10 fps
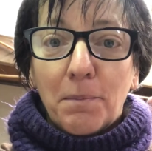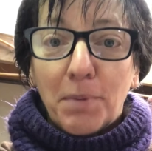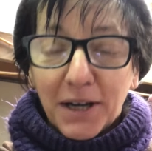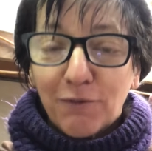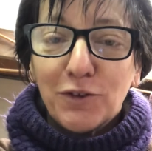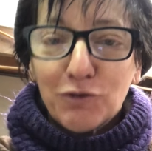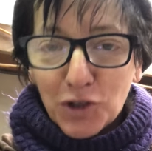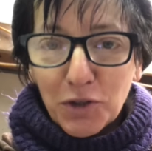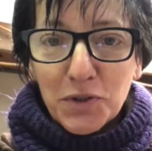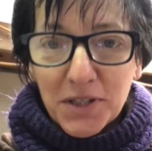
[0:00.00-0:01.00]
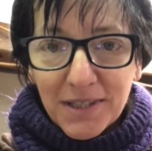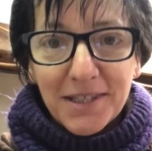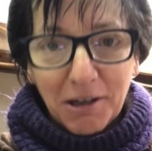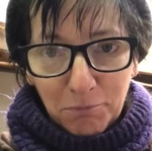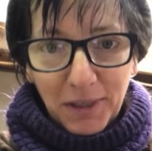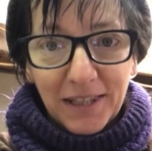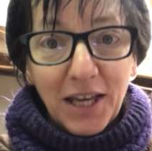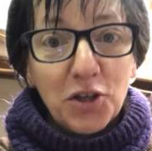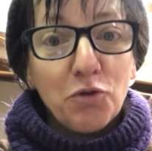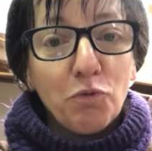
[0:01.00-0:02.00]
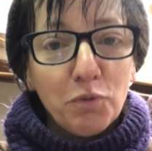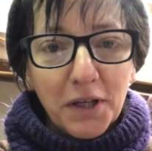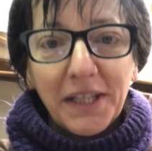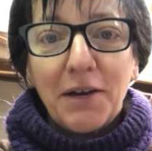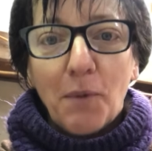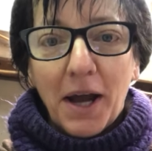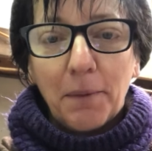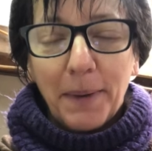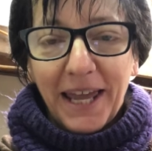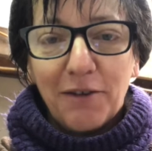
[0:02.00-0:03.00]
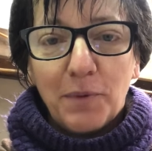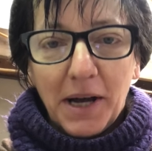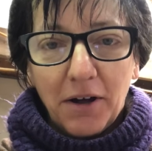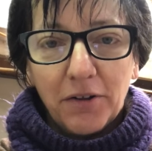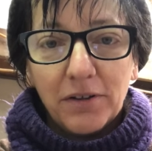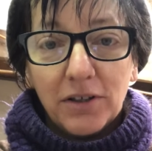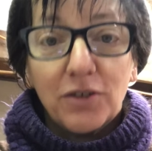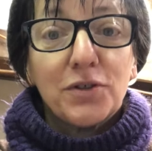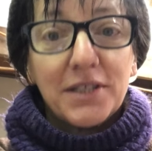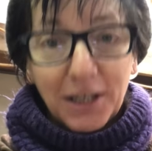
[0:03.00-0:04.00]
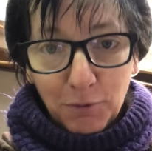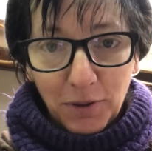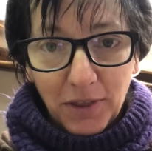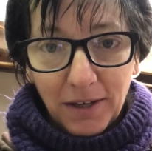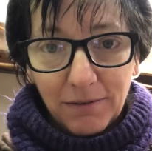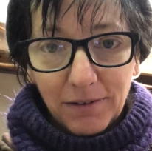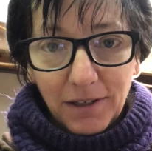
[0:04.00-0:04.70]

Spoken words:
But if you've chosen something that you really want to paint well, you'll stick with it.